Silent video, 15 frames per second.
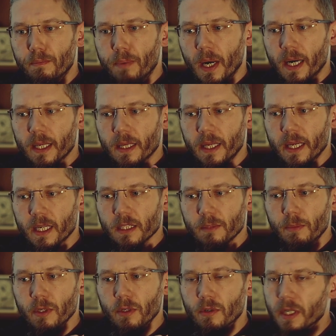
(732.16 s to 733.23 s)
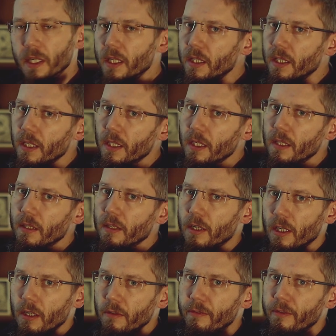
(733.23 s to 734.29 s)
but let us be really
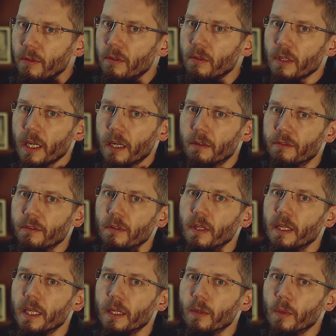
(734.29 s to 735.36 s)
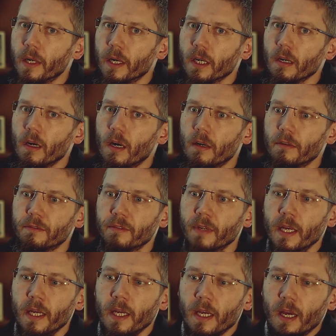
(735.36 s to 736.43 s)
careful and aware of
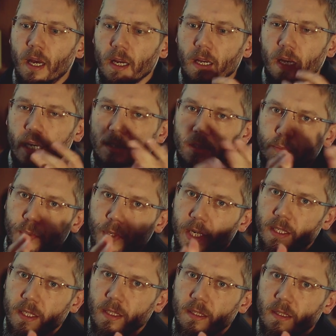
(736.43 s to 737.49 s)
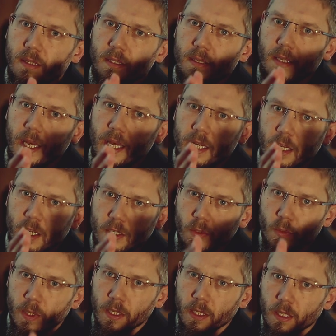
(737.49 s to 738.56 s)
God's presence and His
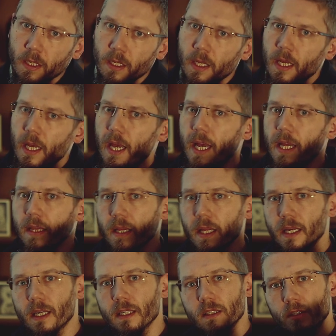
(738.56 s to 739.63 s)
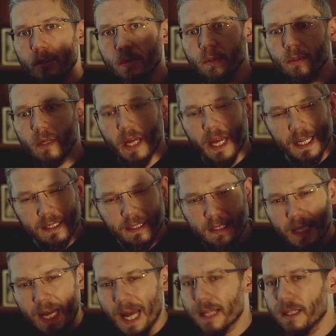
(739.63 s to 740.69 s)
will, and let us do
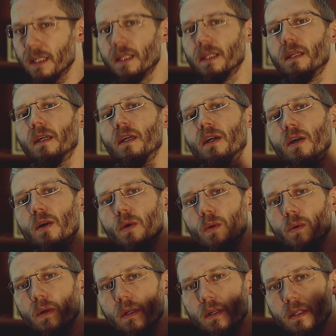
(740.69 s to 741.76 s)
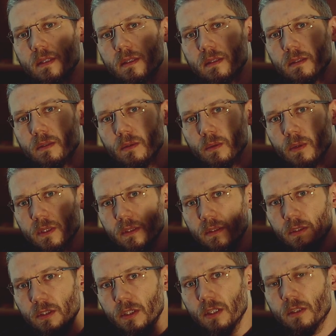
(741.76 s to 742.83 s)
exactly what
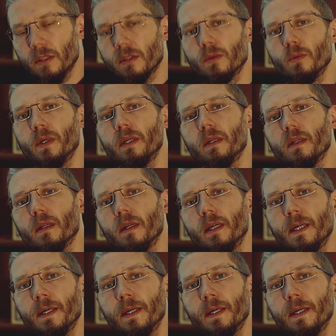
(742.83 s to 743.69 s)
was Jesus' will.